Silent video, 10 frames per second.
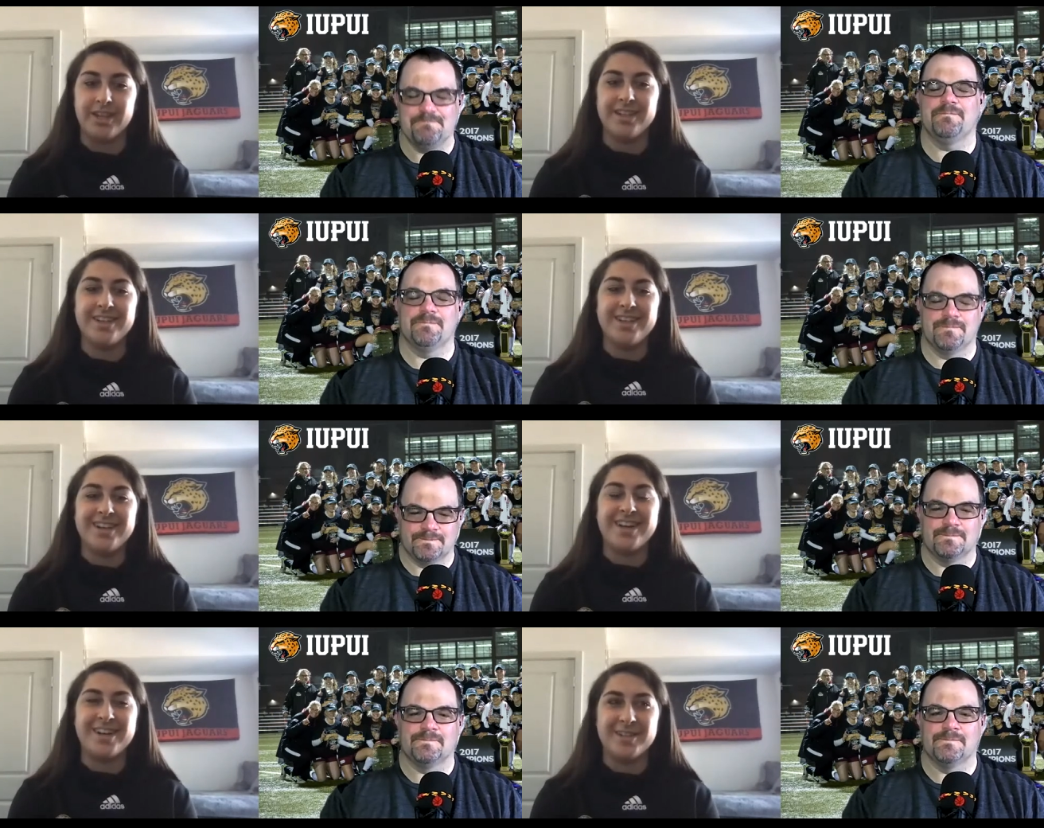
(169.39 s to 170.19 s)

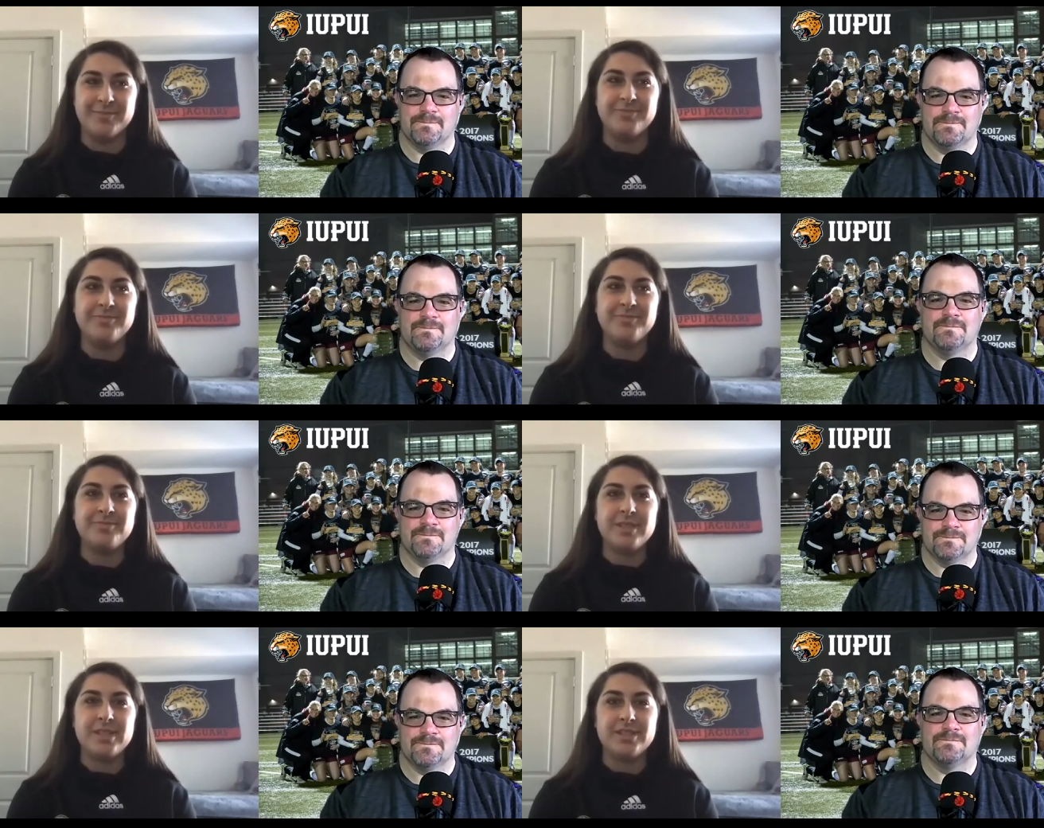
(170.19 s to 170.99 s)
Speaker 1: Mm-hmm. Um,
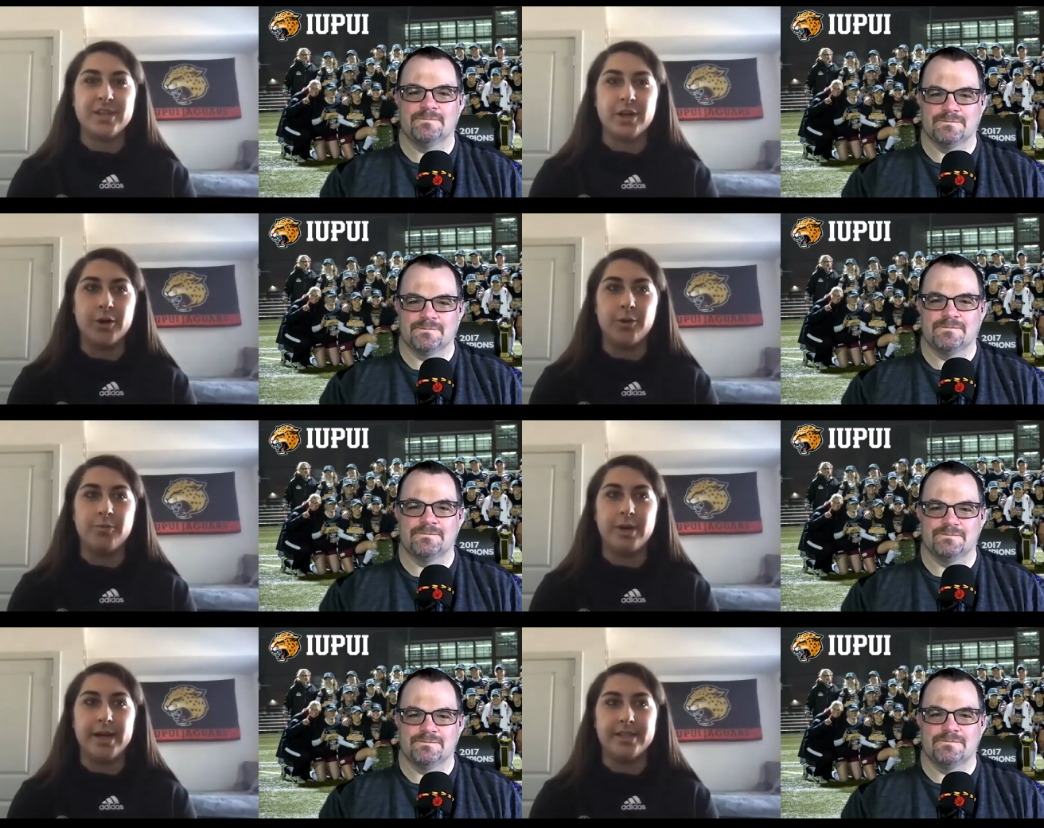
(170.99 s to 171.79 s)
so,
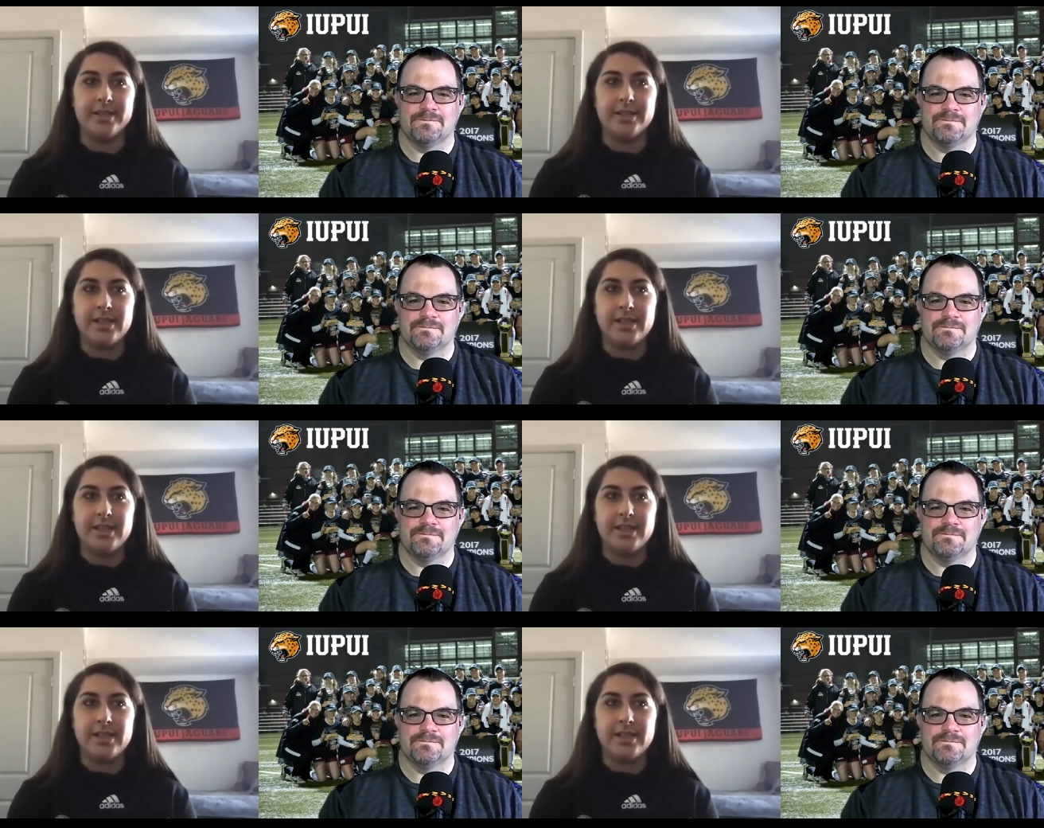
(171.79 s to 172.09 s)
but